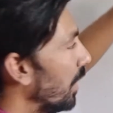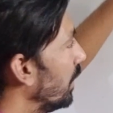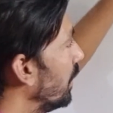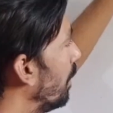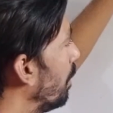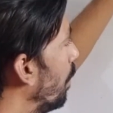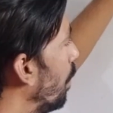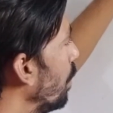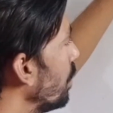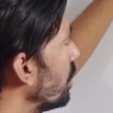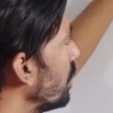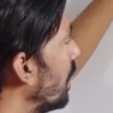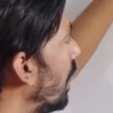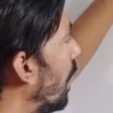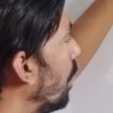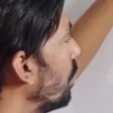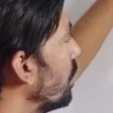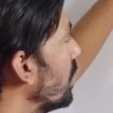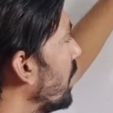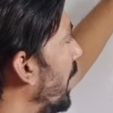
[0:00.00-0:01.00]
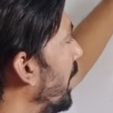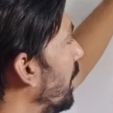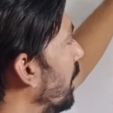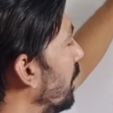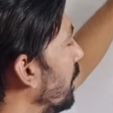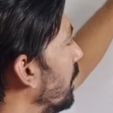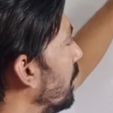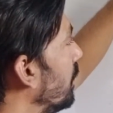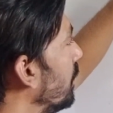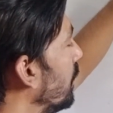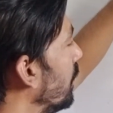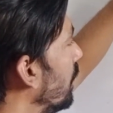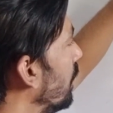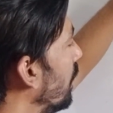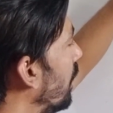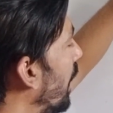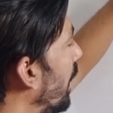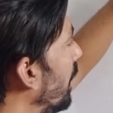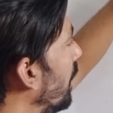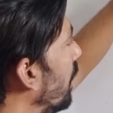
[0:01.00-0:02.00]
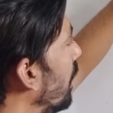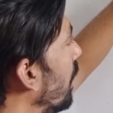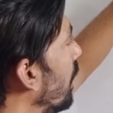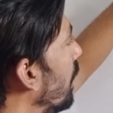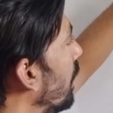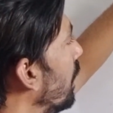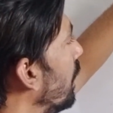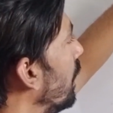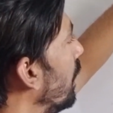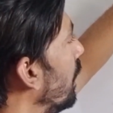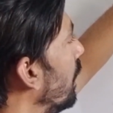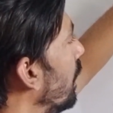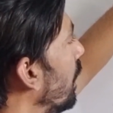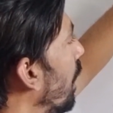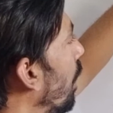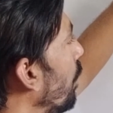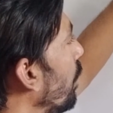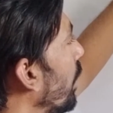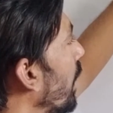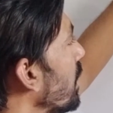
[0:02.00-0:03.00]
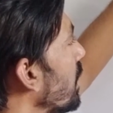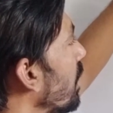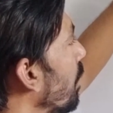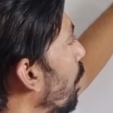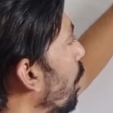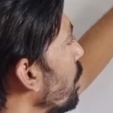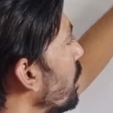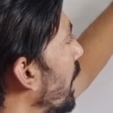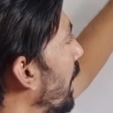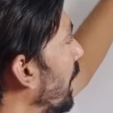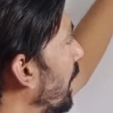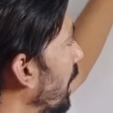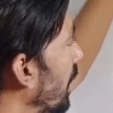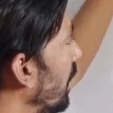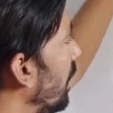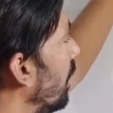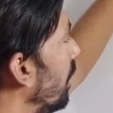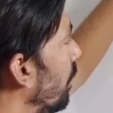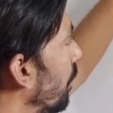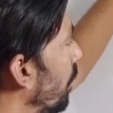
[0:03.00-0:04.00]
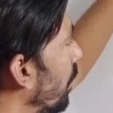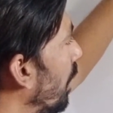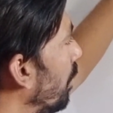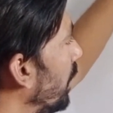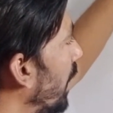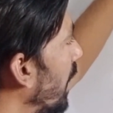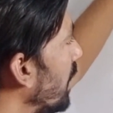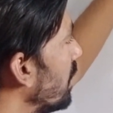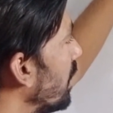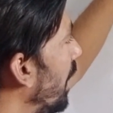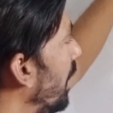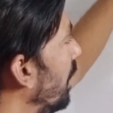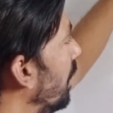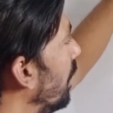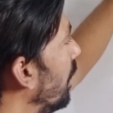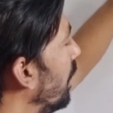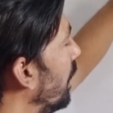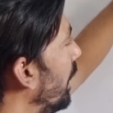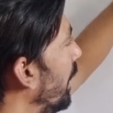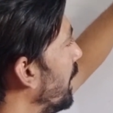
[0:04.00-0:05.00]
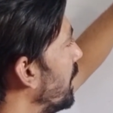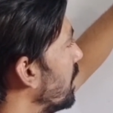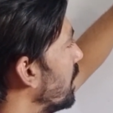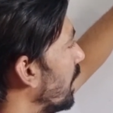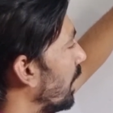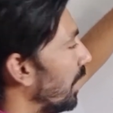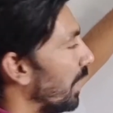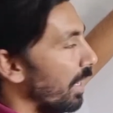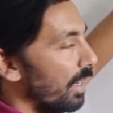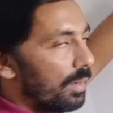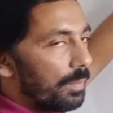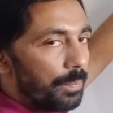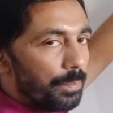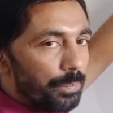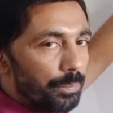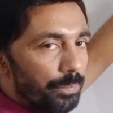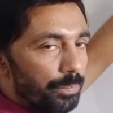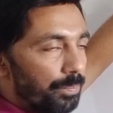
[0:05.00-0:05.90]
The most outside, right, or you can say the most anterior from that side, it's sclera.